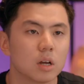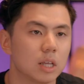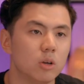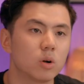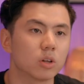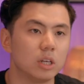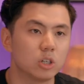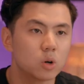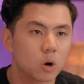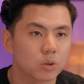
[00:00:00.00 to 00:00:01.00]
then you got these
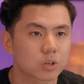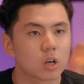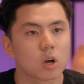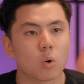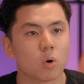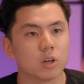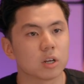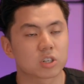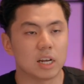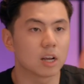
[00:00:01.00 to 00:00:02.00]
girls, or
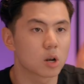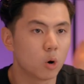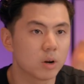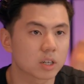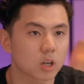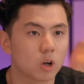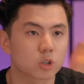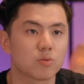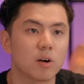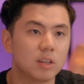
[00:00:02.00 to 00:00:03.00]
you're selling clothing, is
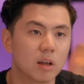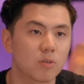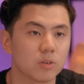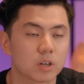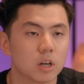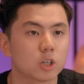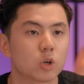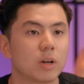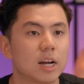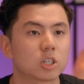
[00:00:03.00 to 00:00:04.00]
also very different.
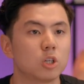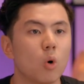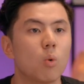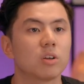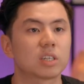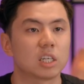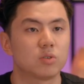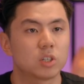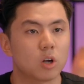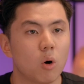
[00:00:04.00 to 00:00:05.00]
So there's no one size
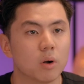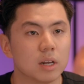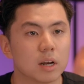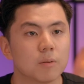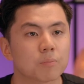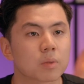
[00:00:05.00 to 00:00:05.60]
fits all in there.